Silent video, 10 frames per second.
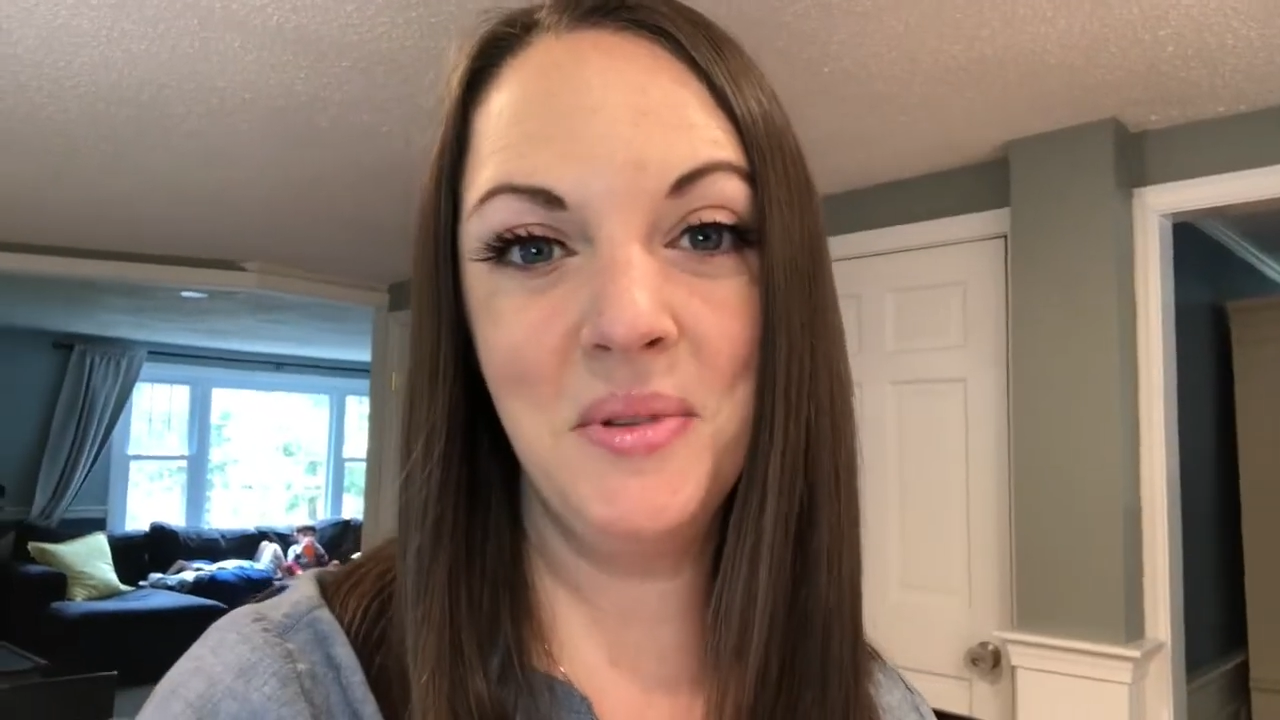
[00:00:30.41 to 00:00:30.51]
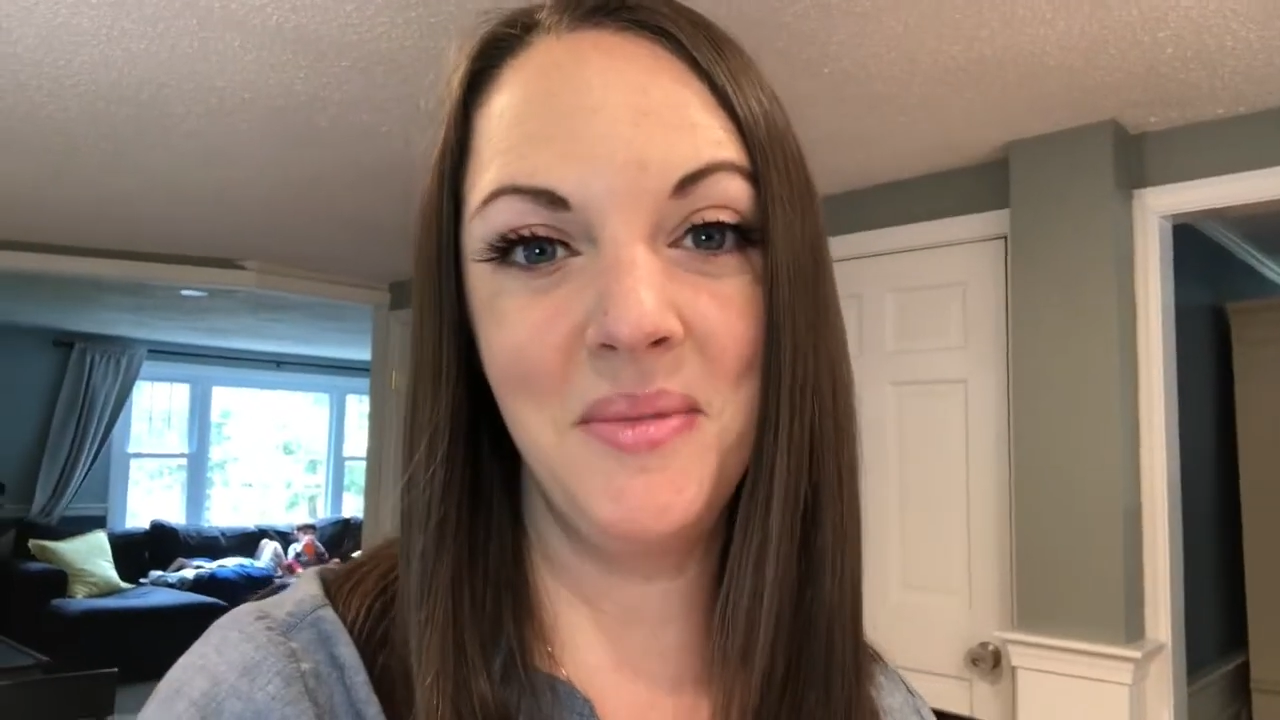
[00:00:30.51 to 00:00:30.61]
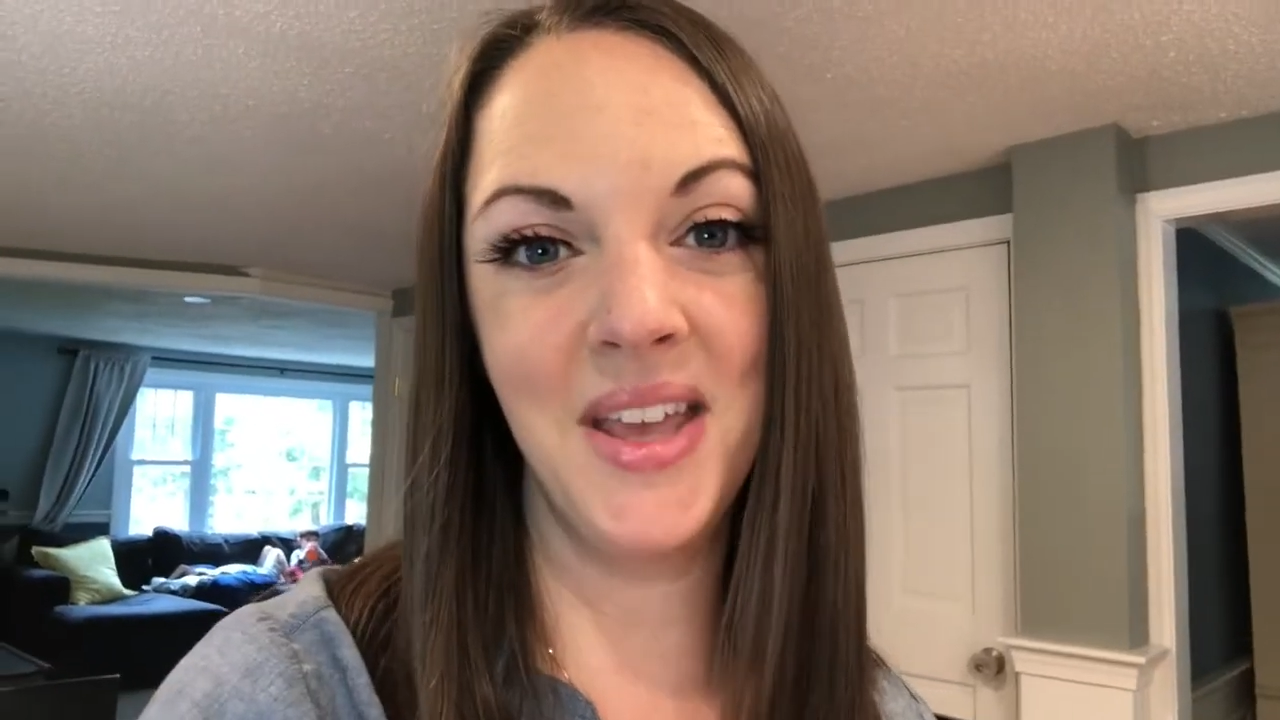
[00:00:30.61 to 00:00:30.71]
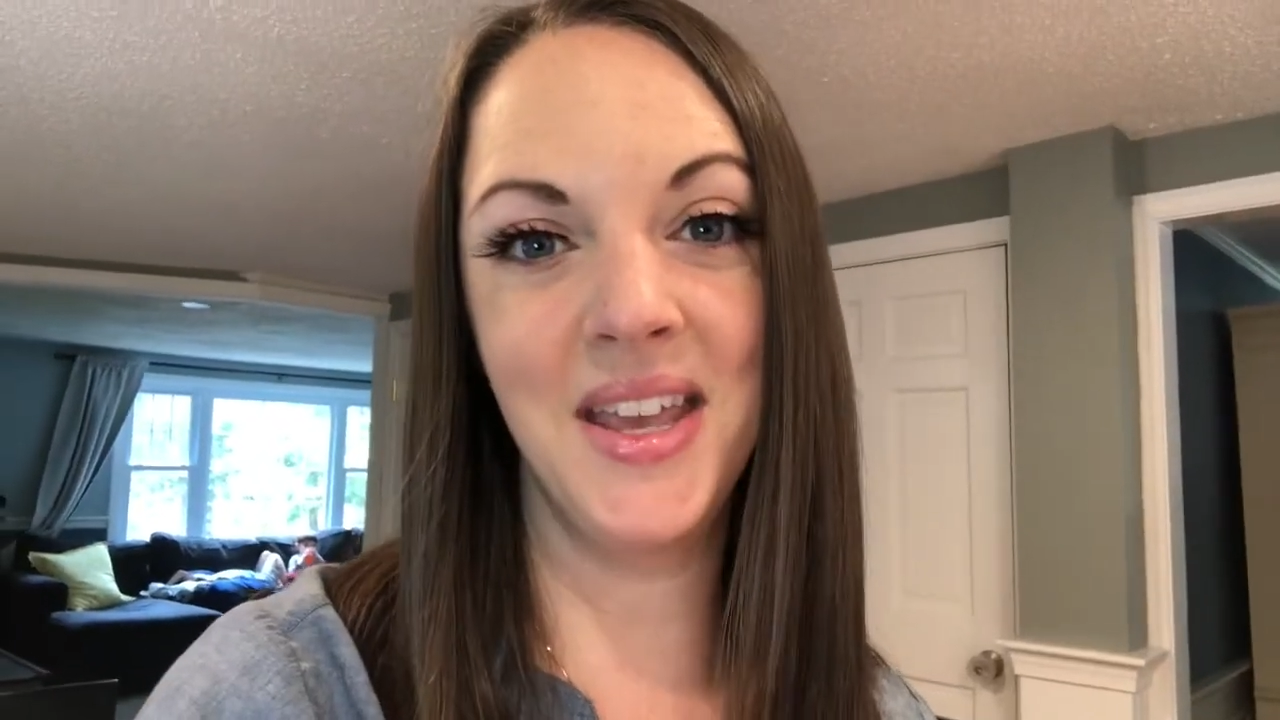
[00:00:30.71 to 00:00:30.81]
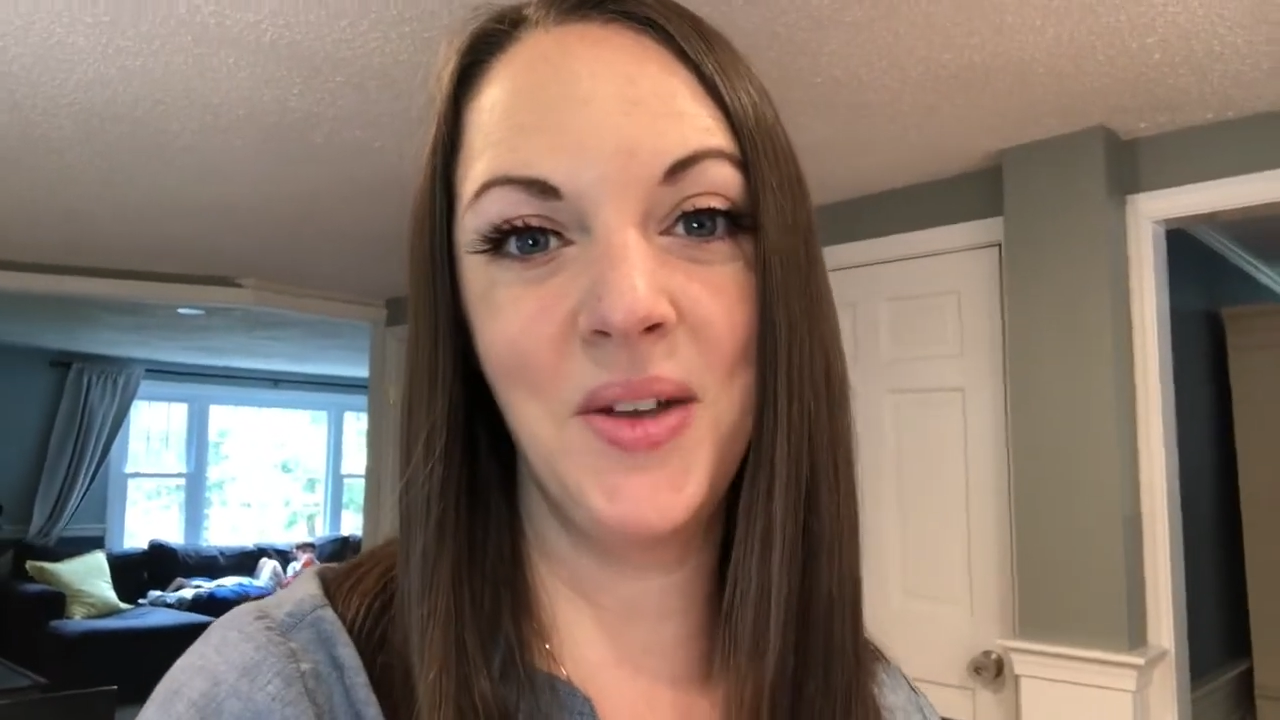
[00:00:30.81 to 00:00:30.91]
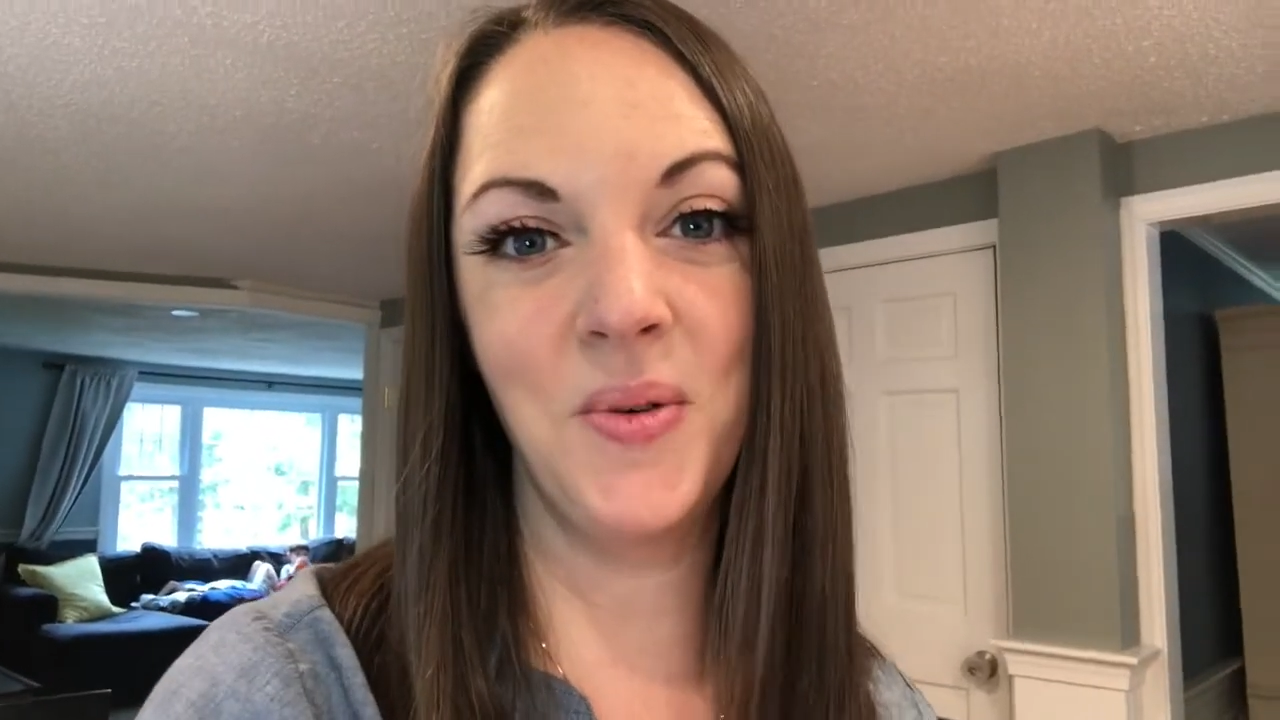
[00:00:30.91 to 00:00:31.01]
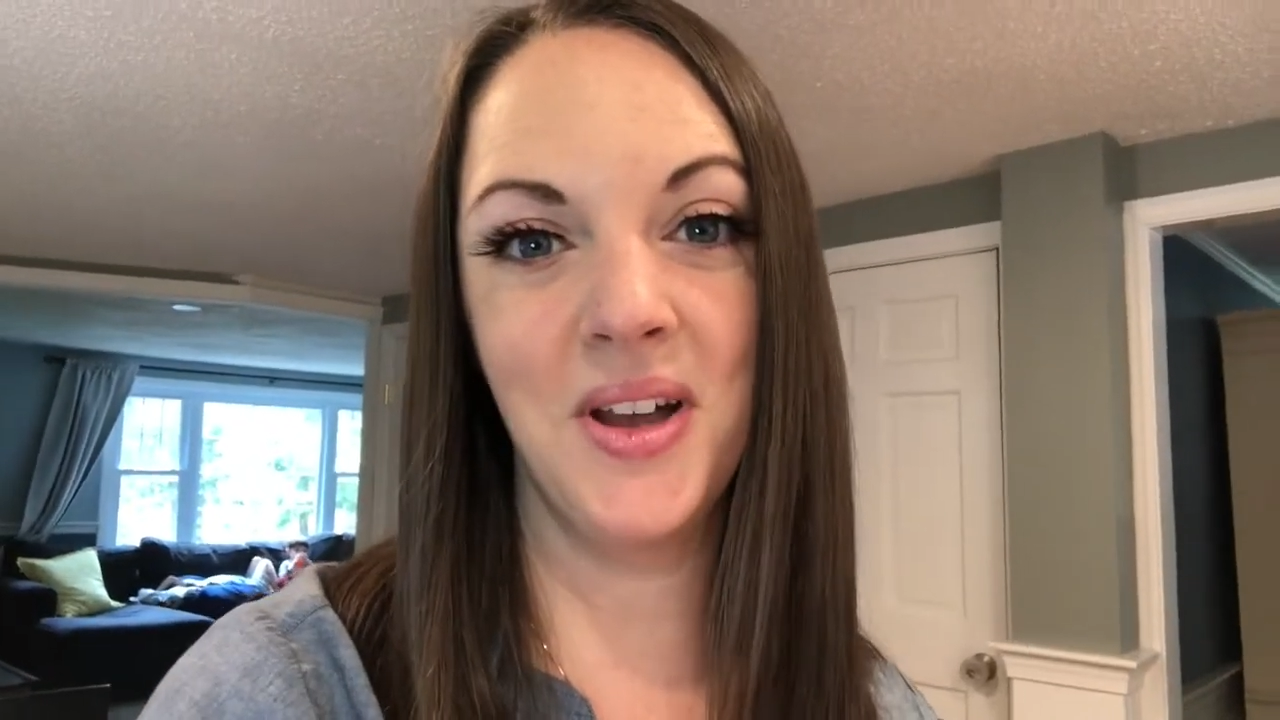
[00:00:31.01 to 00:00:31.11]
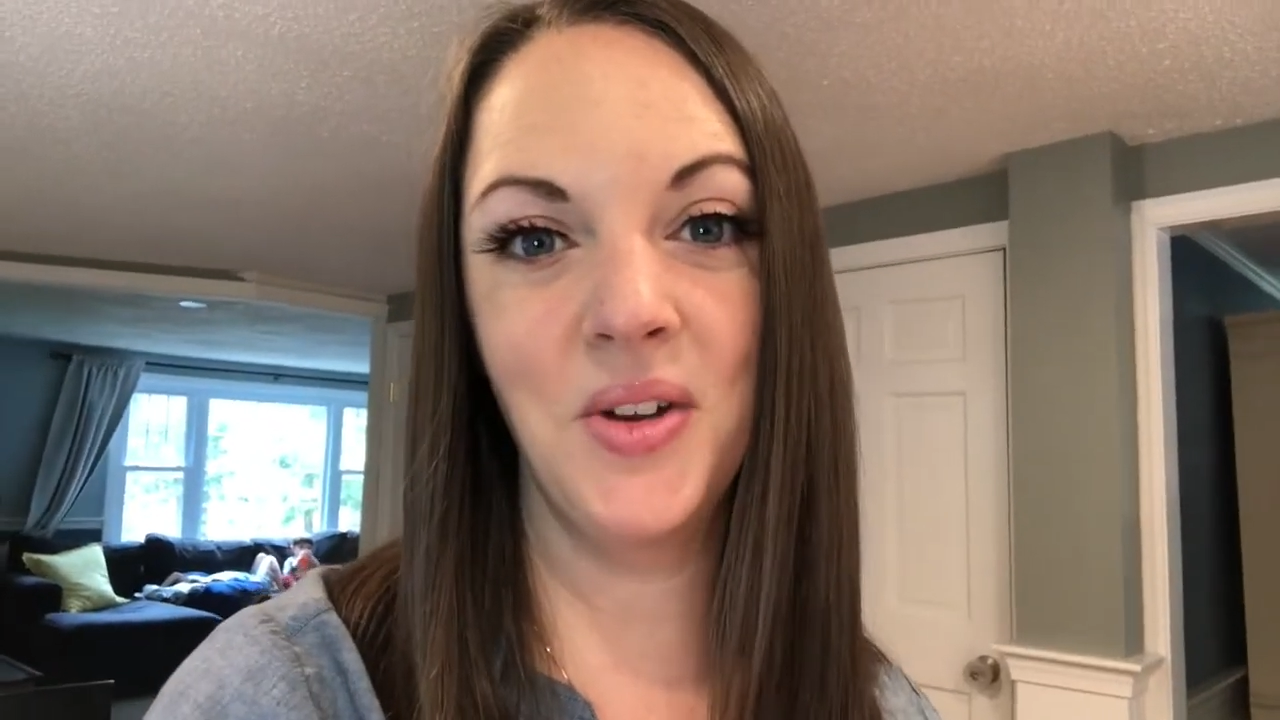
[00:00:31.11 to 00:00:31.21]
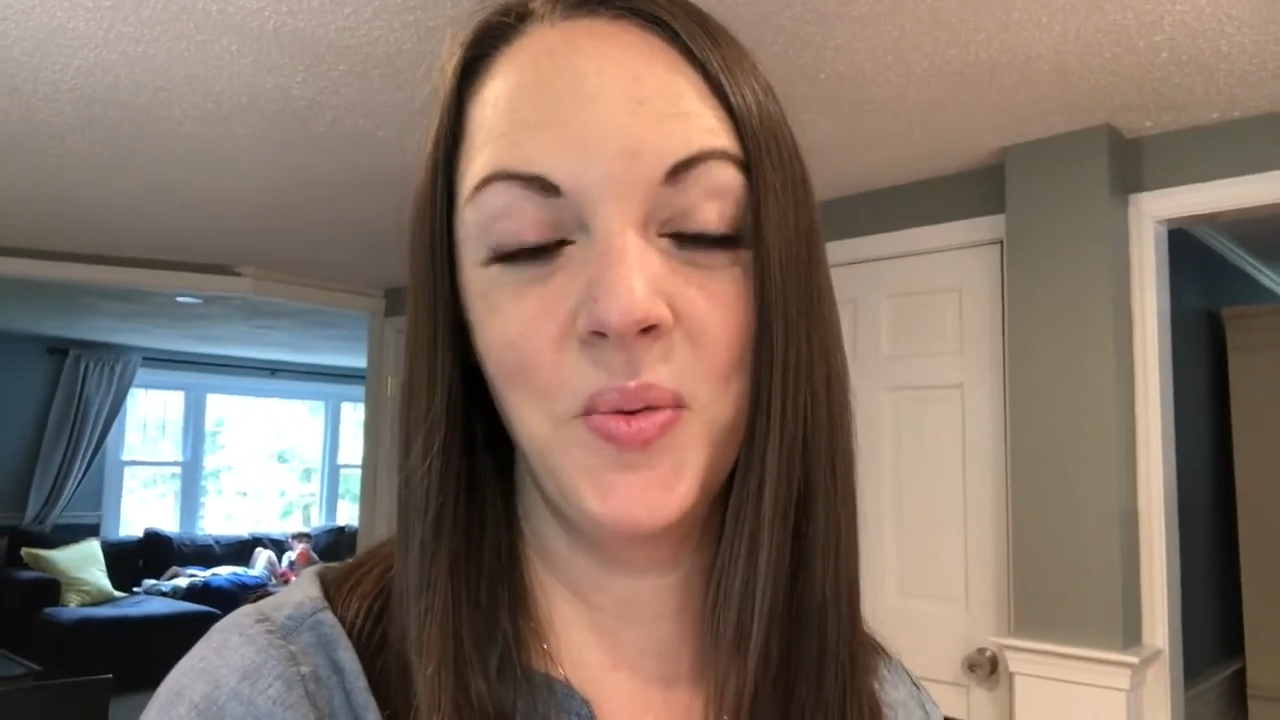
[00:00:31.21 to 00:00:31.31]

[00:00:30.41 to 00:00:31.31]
making one